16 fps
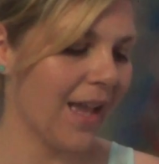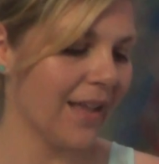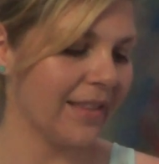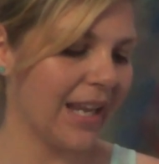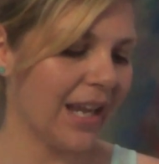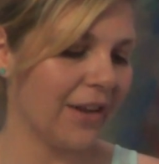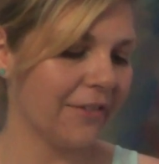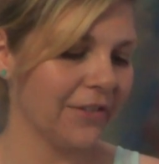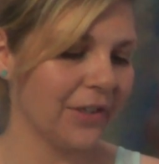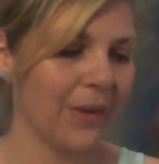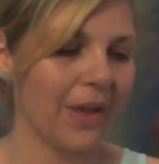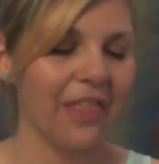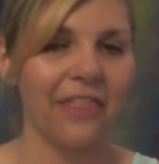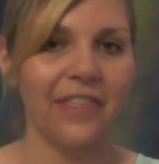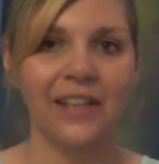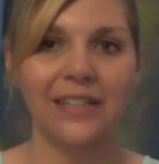Now, a few
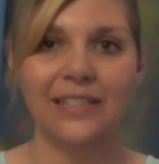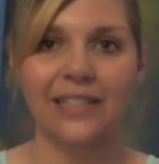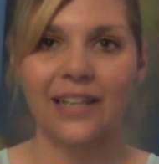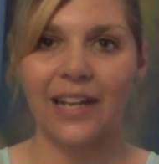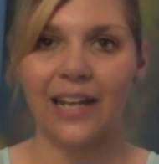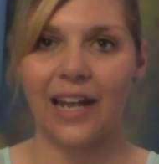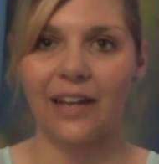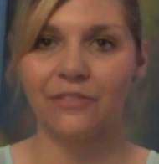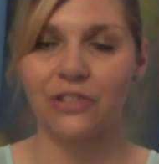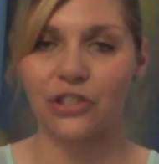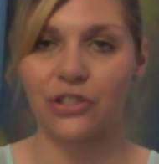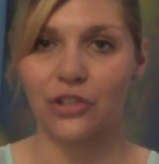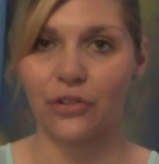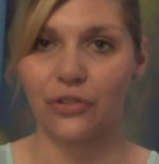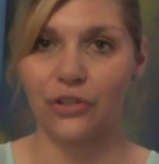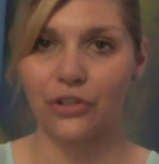other things that I have to
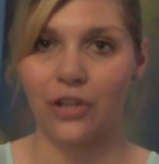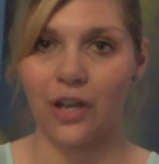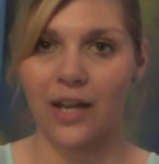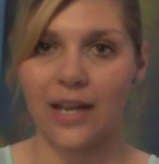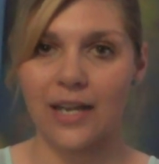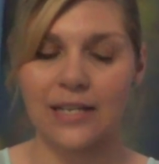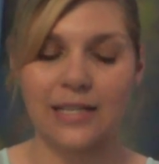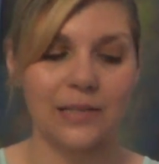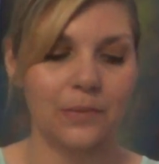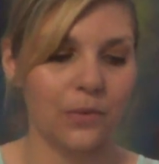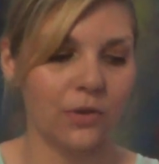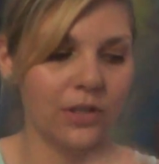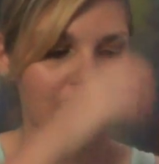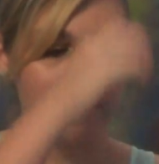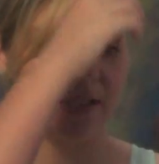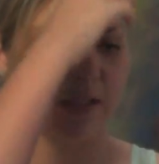show you guys
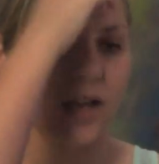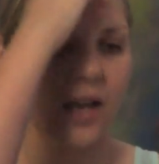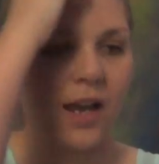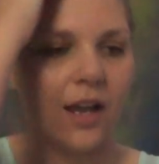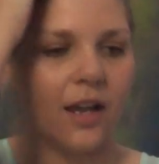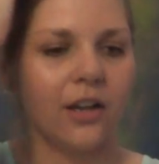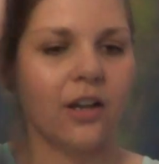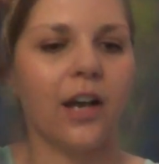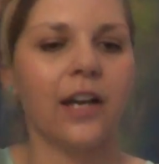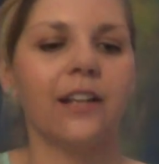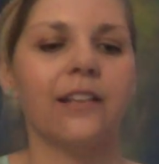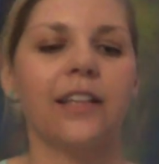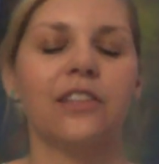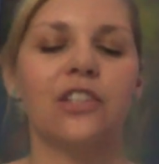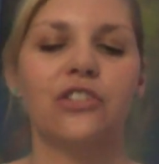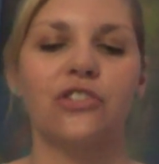was kind of
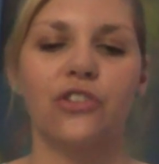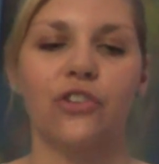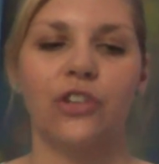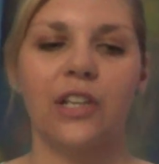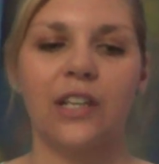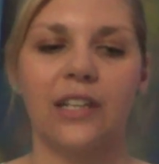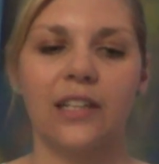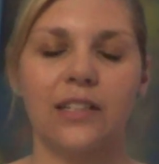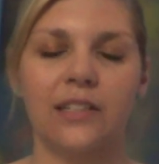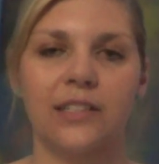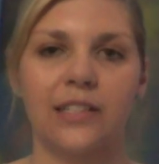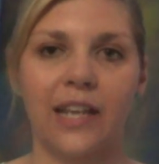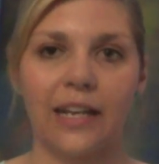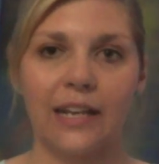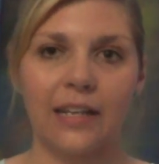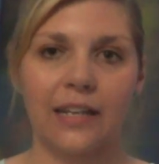like the journey to
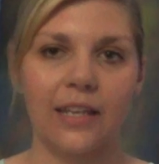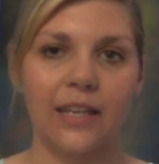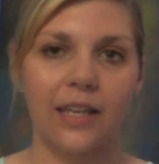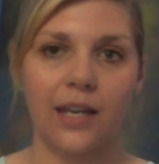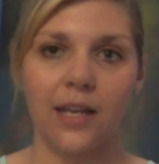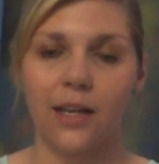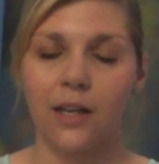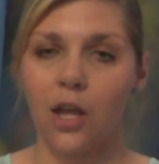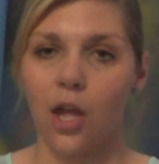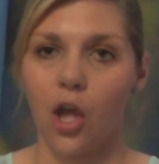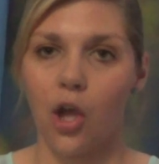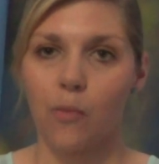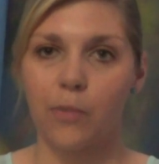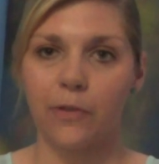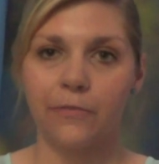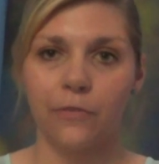getting here.
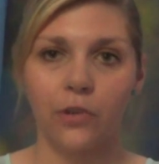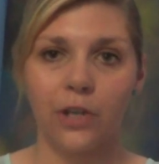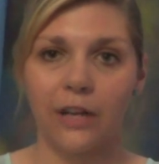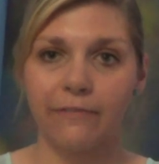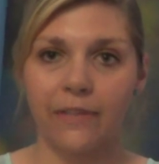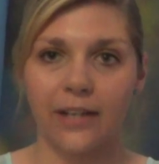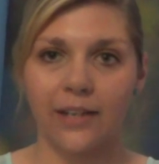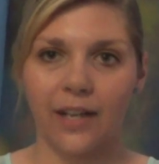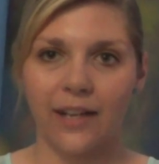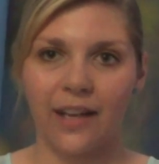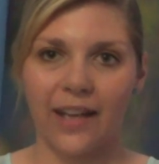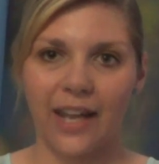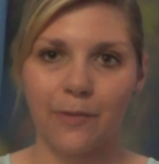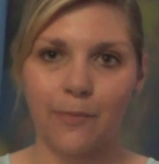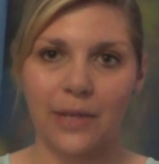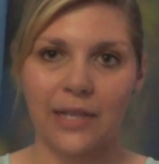Before I found out I
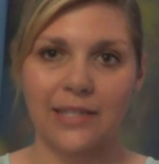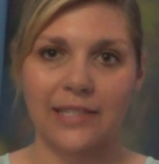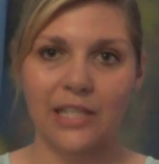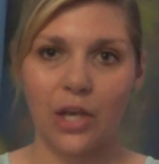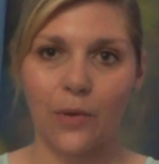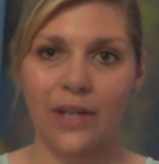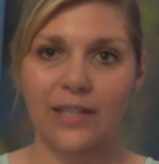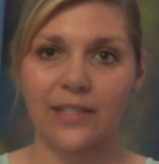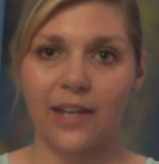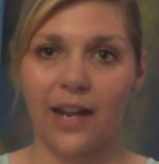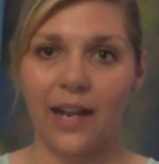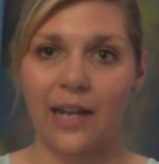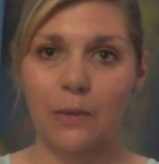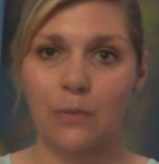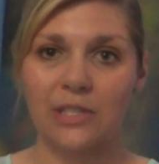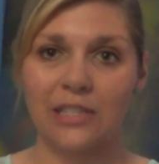had PCOS,
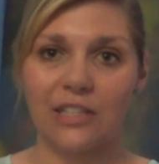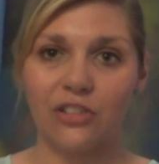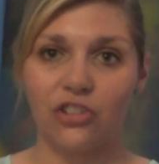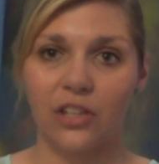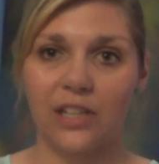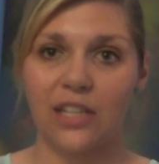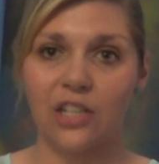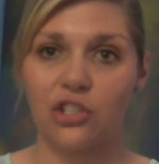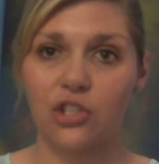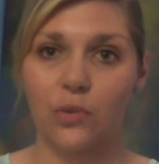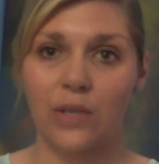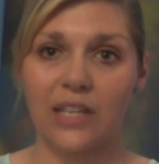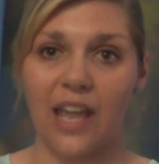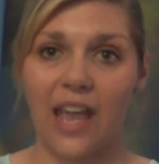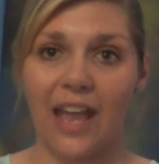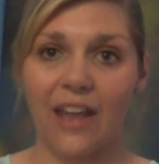I was literally
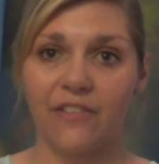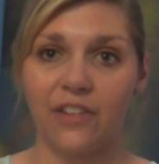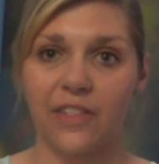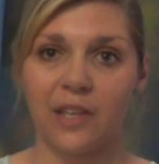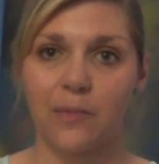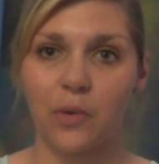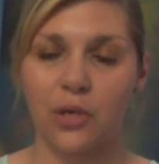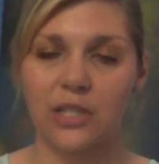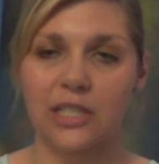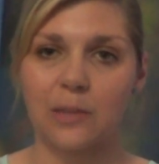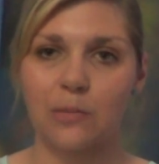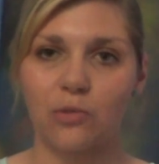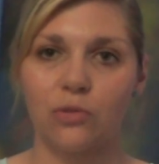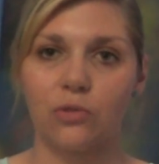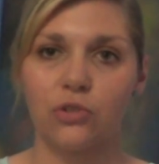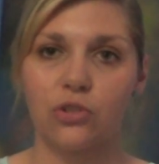doing everything
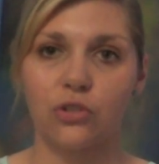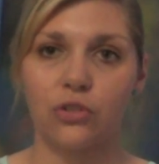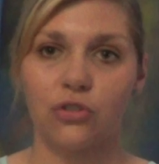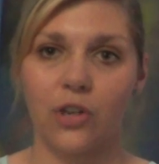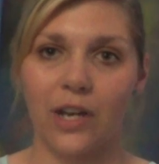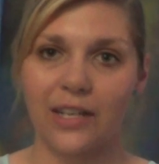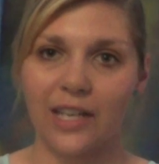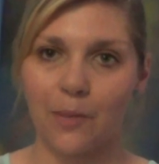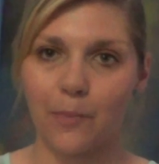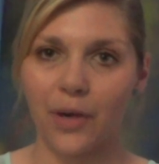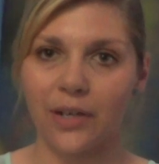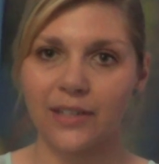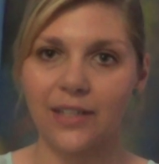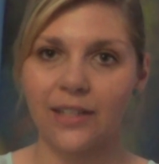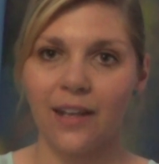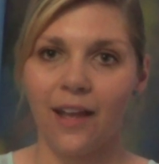possible to try and get
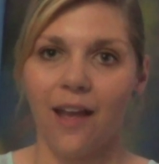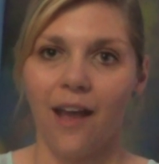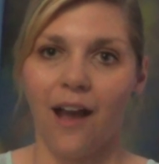pregnant.